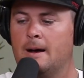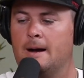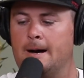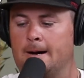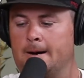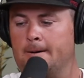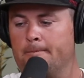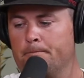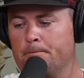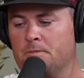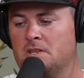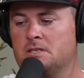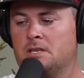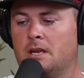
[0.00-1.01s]

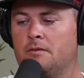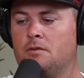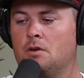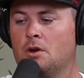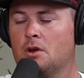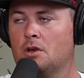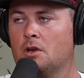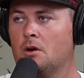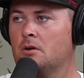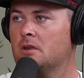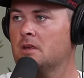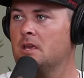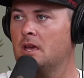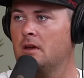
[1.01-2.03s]
That said, if you're going to go to
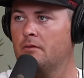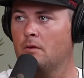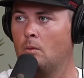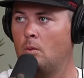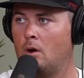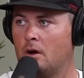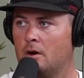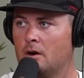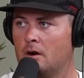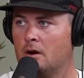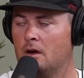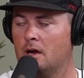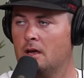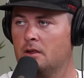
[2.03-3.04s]
the king for water
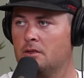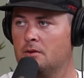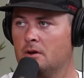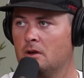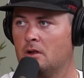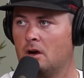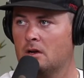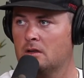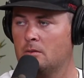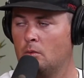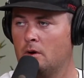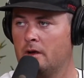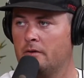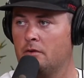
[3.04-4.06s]
at 3:00 in the
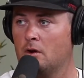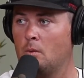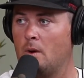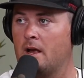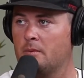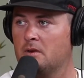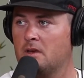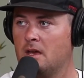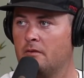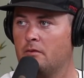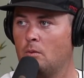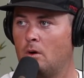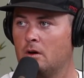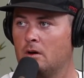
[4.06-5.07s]
morning, if you're going to wake up the king
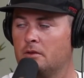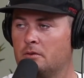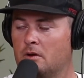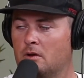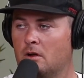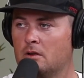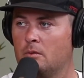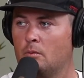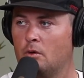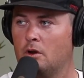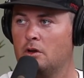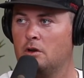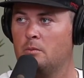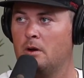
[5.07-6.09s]
for water at 3:00 in the
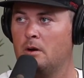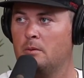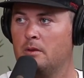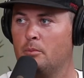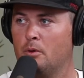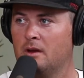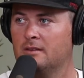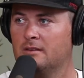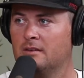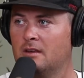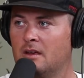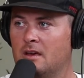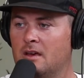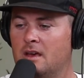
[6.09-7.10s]
morning, you'd better be the prince.
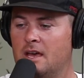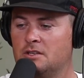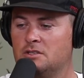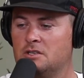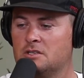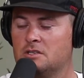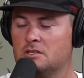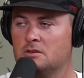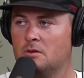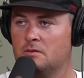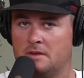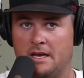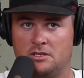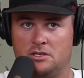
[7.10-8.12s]
And Jesus is going,
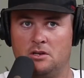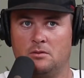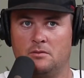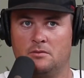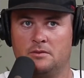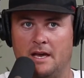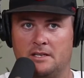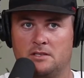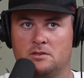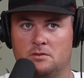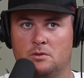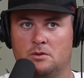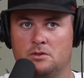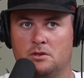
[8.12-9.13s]
that's you.
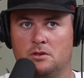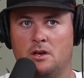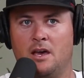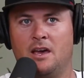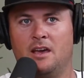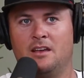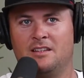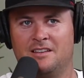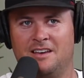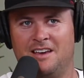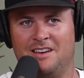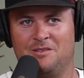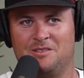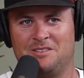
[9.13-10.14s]
That's what you're,
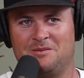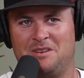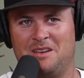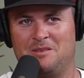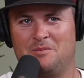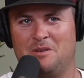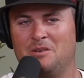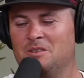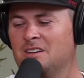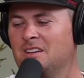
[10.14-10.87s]
hey, what's up, Caleb?